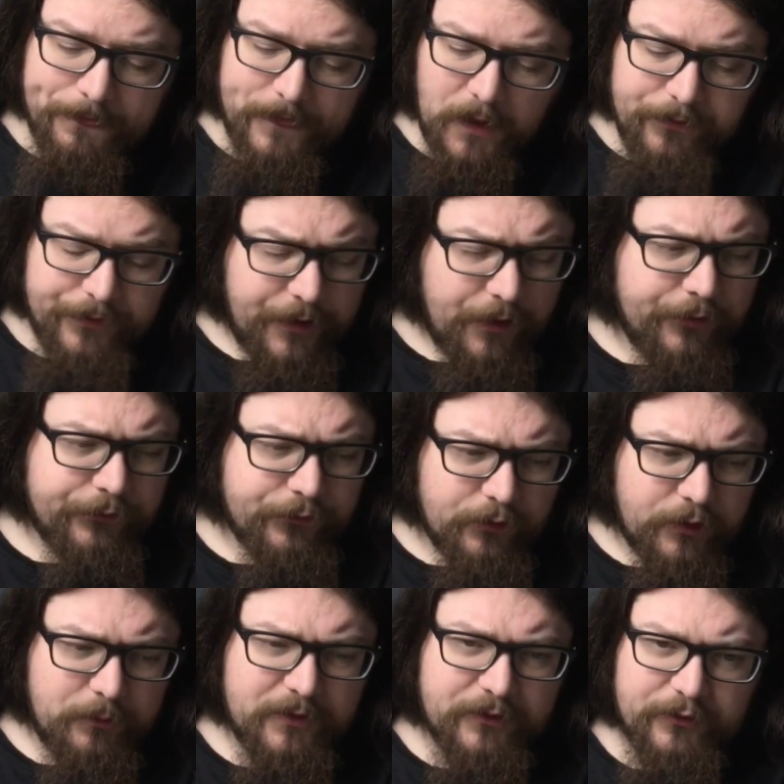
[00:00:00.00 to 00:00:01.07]
The ice
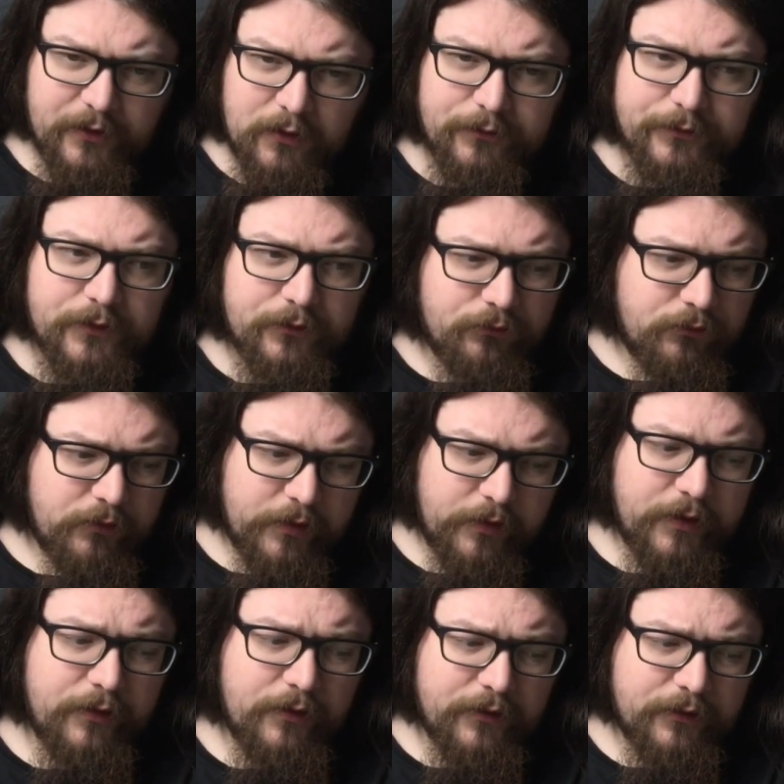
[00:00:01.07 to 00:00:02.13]
cream itself is
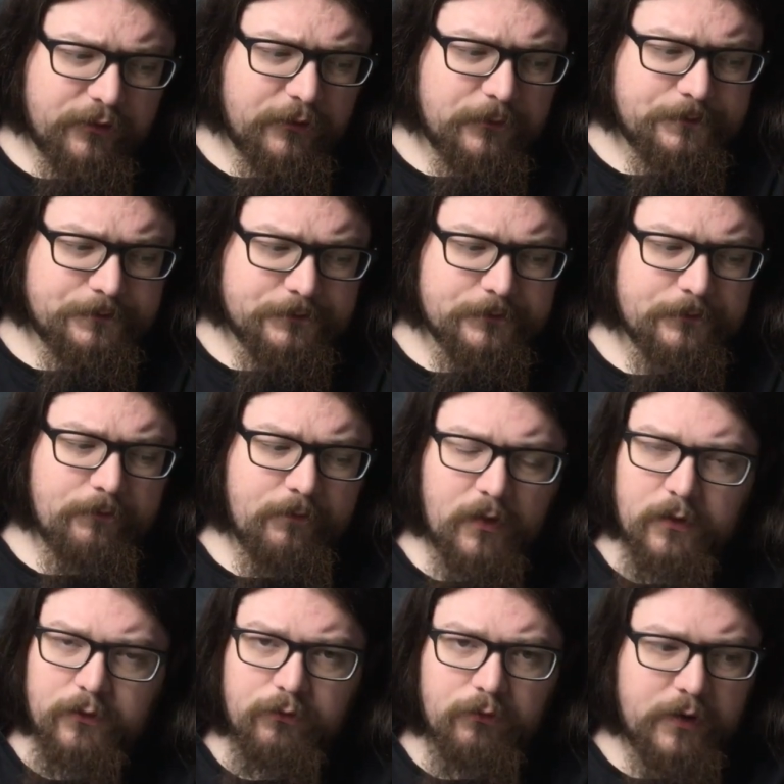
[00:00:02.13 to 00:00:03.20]
really nice.
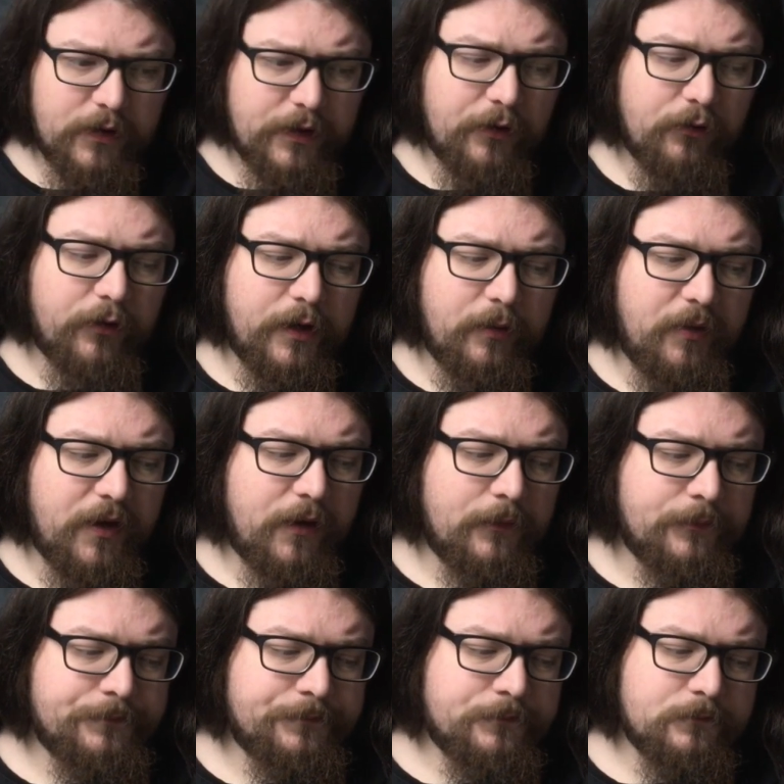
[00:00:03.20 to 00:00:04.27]
It's really creamy.
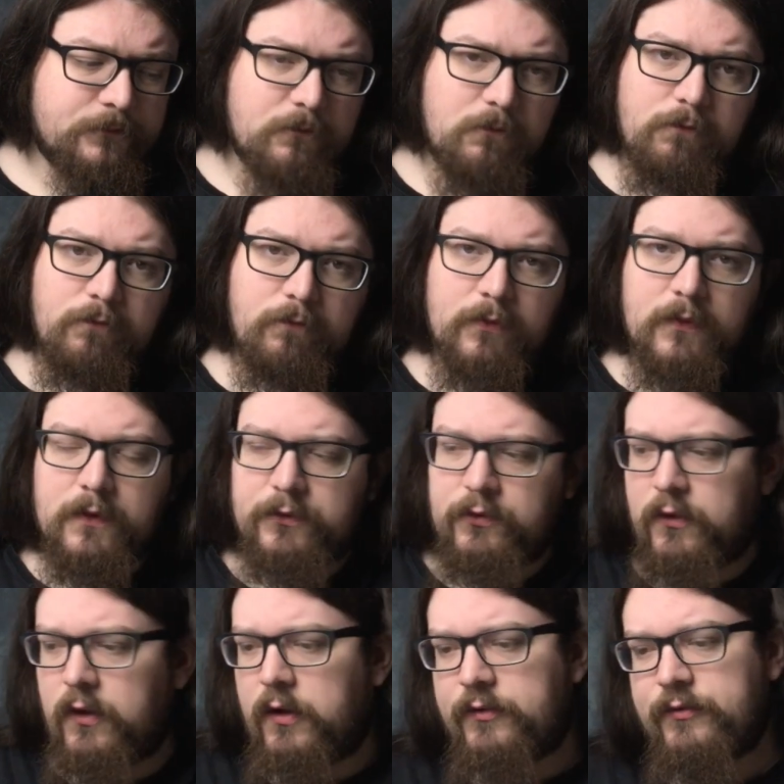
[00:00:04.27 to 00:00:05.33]
There's a
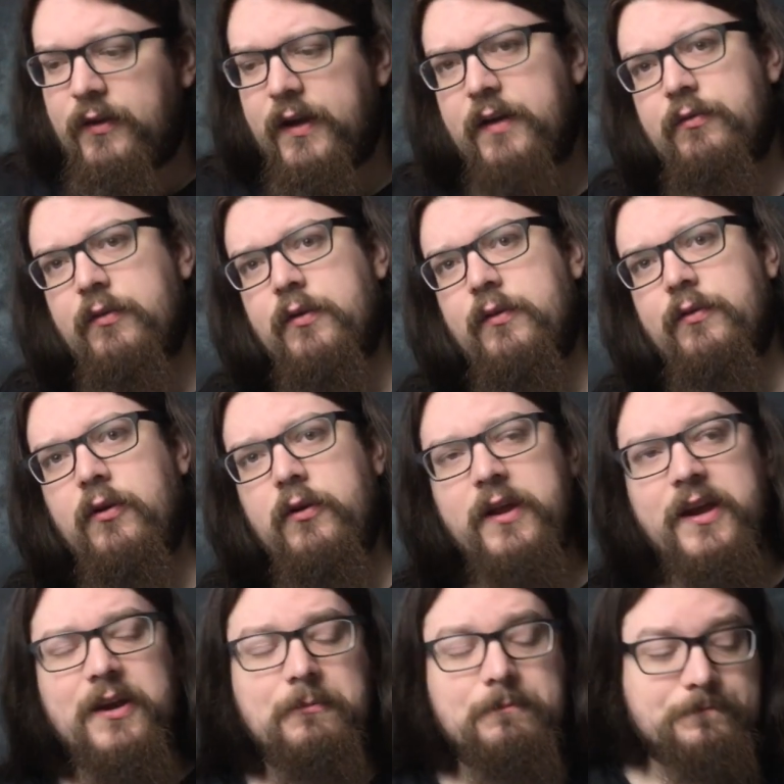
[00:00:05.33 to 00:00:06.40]
lot of flavour of
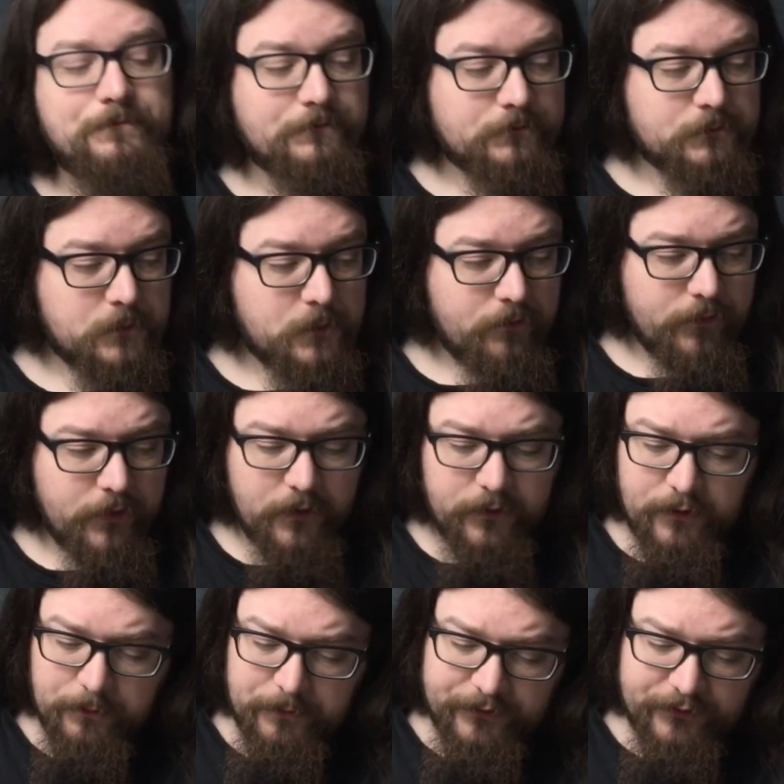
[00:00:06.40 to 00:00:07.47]
honey
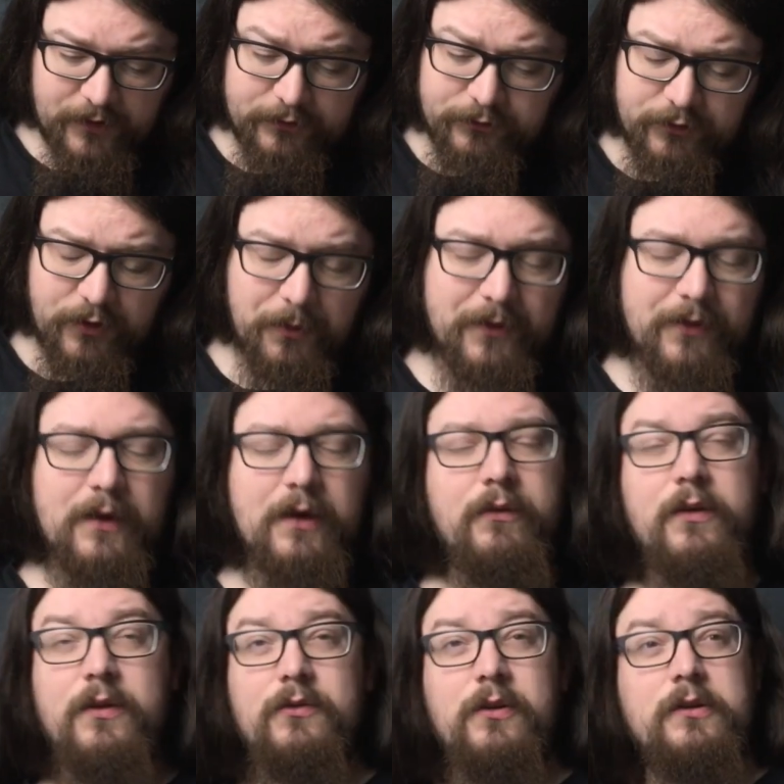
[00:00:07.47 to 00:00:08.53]
and the pistachio in there,
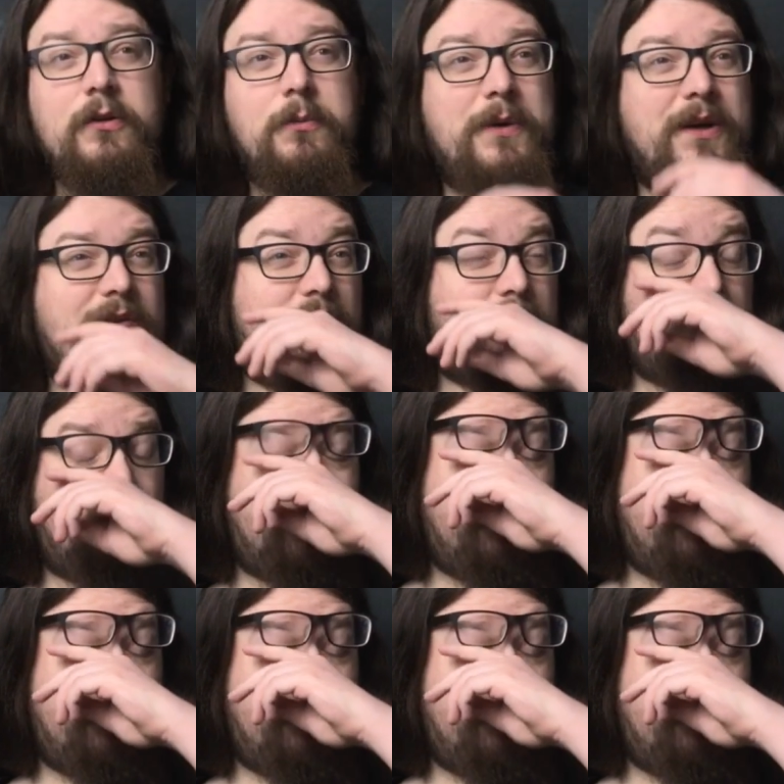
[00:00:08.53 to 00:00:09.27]
and there's little pieces of